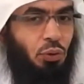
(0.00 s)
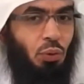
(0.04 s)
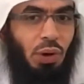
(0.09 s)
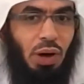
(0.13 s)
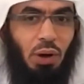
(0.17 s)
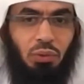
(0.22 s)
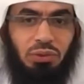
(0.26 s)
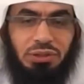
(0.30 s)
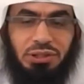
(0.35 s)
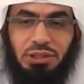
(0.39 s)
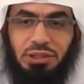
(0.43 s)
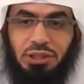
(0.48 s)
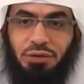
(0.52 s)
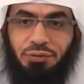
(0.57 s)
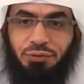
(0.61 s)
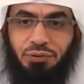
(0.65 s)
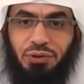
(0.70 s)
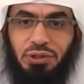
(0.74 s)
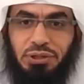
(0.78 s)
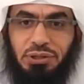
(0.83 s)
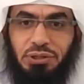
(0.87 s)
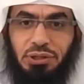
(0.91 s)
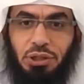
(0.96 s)
What's the
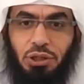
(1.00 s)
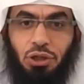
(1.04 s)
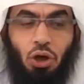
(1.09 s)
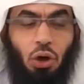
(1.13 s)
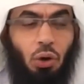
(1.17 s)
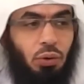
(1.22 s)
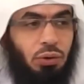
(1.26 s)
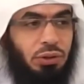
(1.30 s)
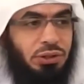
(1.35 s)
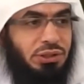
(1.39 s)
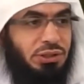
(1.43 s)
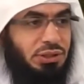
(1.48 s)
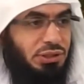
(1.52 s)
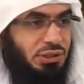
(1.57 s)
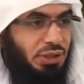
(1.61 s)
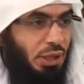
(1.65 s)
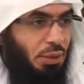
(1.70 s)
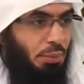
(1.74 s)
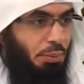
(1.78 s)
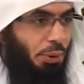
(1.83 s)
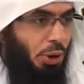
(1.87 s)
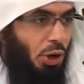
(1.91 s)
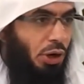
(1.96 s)
difference? It's the
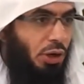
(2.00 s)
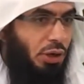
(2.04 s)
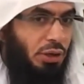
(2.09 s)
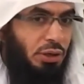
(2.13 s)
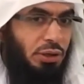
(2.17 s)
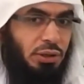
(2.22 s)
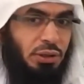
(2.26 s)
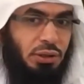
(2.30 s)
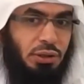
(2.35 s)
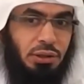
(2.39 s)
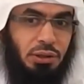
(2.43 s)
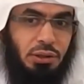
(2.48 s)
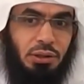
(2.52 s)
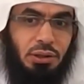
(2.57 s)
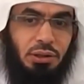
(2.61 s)
same book.